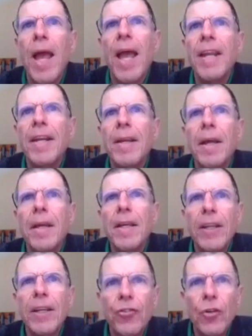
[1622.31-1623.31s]
and
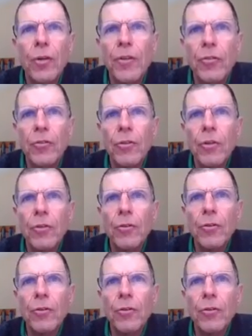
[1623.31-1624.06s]
get service.